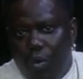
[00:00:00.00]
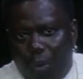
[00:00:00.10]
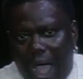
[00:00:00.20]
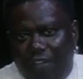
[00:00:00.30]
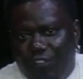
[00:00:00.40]

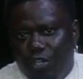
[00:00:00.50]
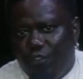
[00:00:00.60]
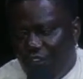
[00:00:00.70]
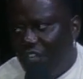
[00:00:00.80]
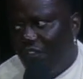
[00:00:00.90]
White folks
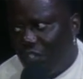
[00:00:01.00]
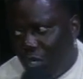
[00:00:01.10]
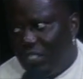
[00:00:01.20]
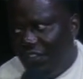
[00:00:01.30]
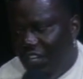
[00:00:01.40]
fuck for
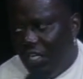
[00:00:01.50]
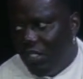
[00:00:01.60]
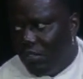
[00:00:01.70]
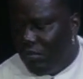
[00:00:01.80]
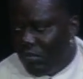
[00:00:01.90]
trust
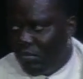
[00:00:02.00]
funds,